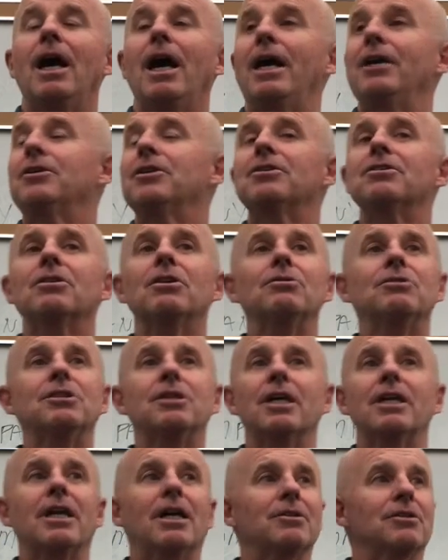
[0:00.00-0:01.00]
And just go
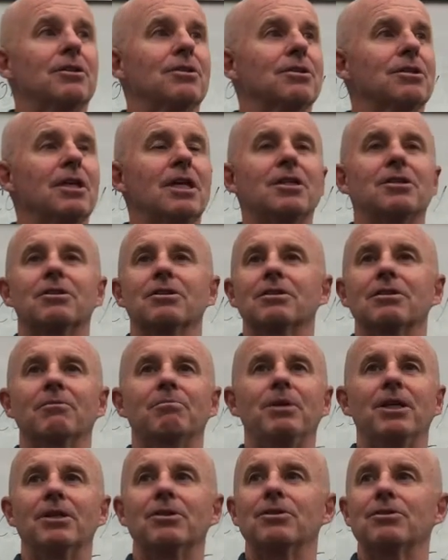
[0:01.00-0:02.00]
check out their sites, because the
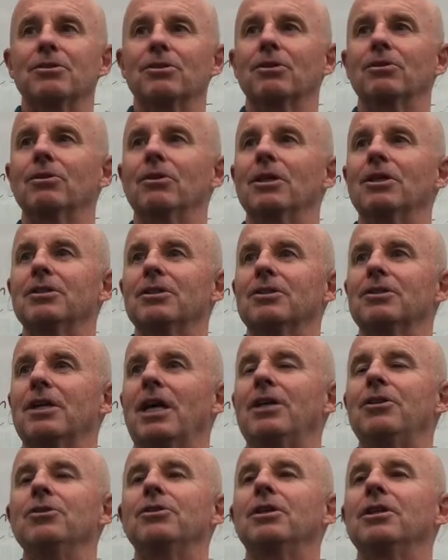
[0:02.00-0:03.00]
pictures are gorgeous.
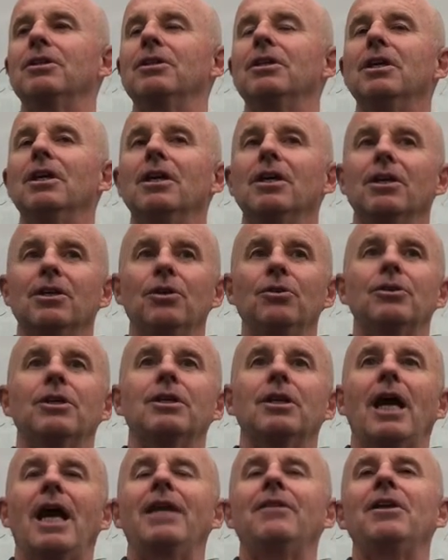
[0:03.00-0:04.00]
And
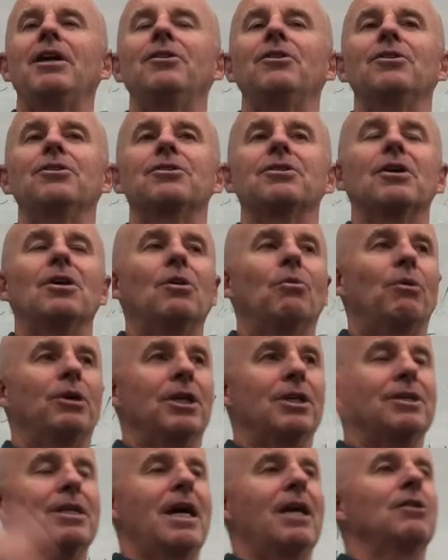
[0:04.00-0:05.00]
and then there's, when
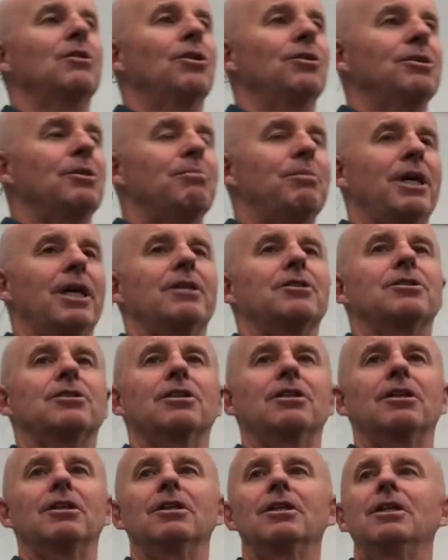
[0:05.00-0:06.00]
you download the
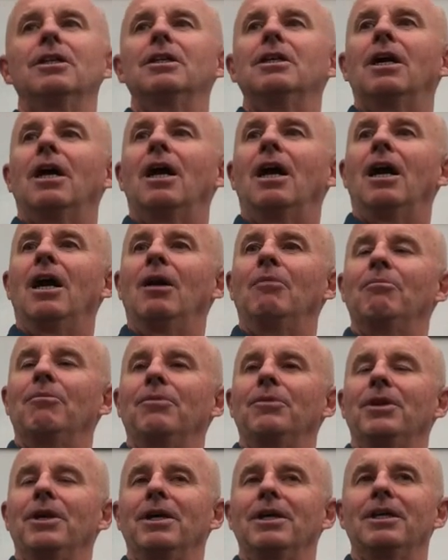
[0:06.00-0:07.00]
picture,
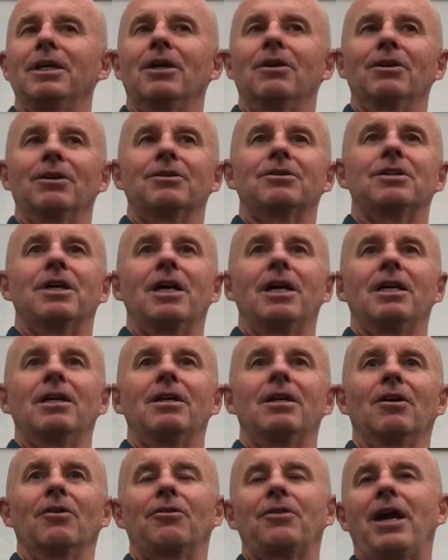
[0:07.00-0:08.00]
it'll say,
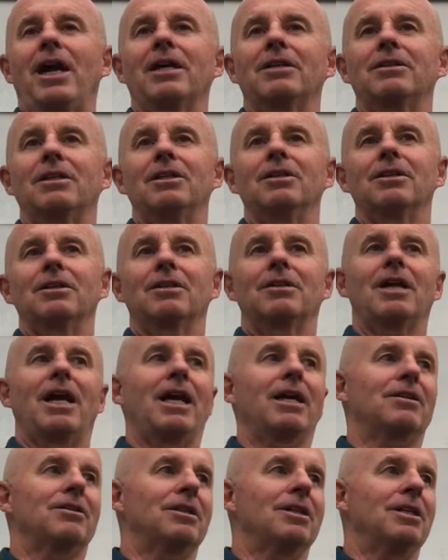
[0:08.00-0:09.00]
you can
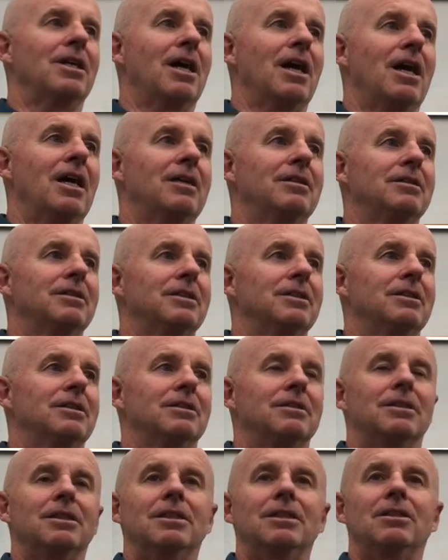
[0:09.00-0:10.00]
thank the
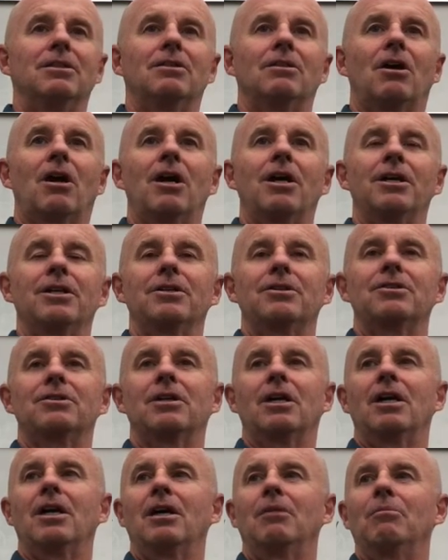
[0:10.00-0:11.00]
artist
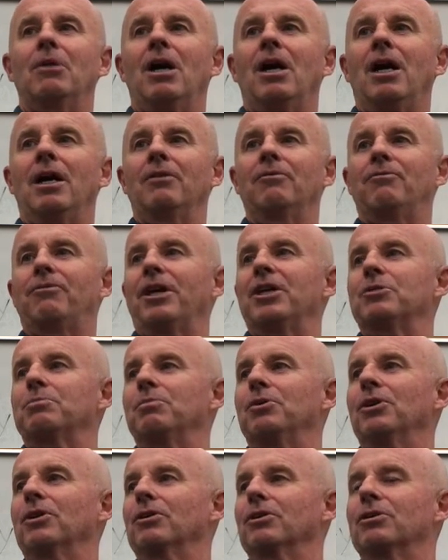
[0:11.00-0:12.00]
on
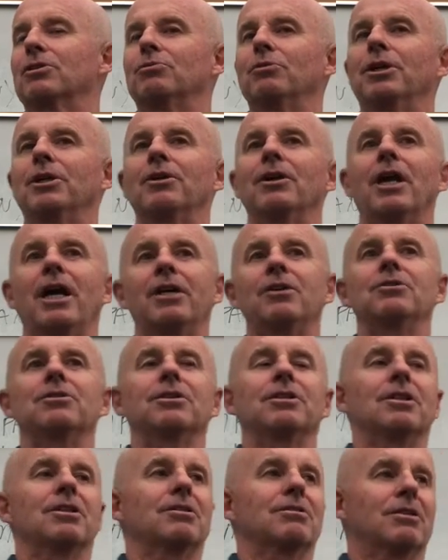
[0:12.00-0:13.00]
Facebook or Twitter. And I
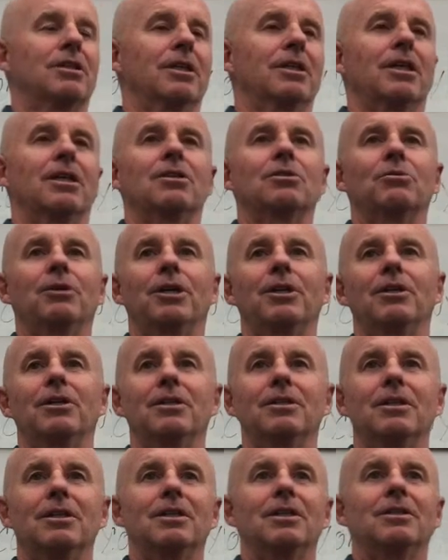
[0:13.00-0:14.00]
usually just click on Twitter
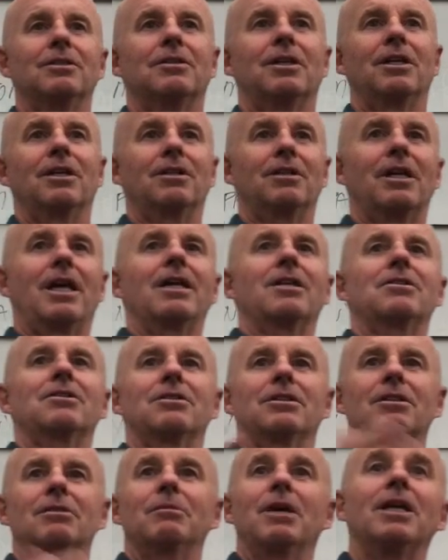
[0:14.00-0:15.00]
and send a thanks
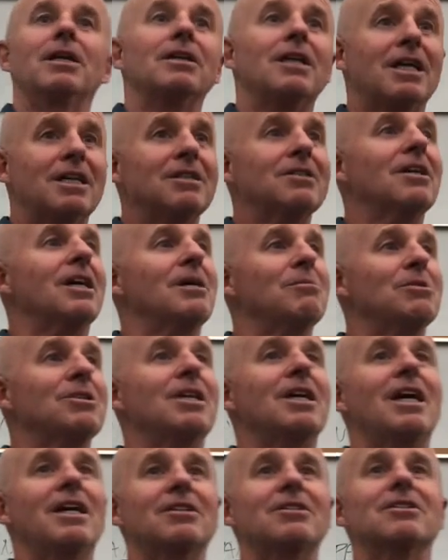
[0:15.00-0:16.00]
to them. And a lot of times
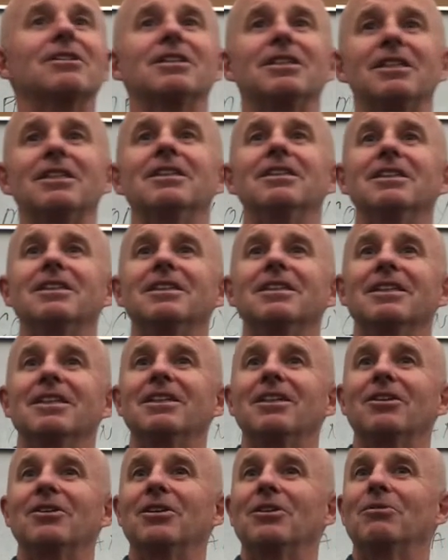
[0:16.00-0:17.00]
they actually,
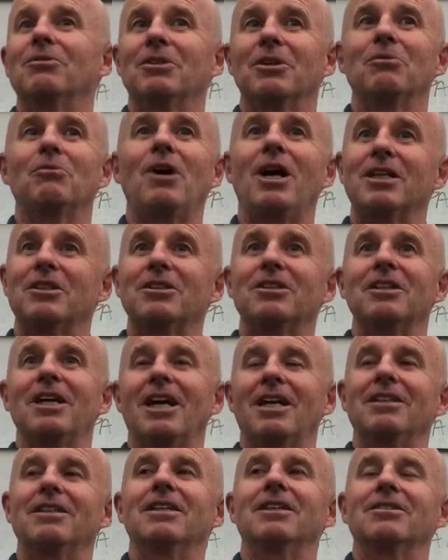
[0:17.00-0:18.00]
they're watching
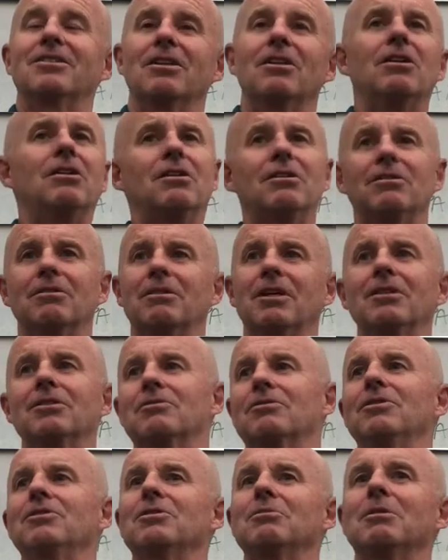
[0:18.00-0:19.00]
that, and they say, oh, thanks
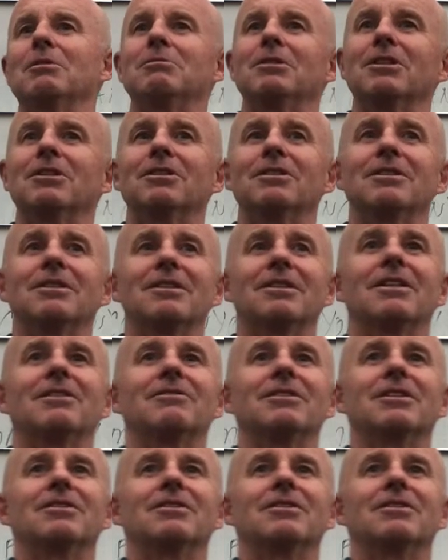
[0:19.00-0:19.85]
for using my picture and stuff.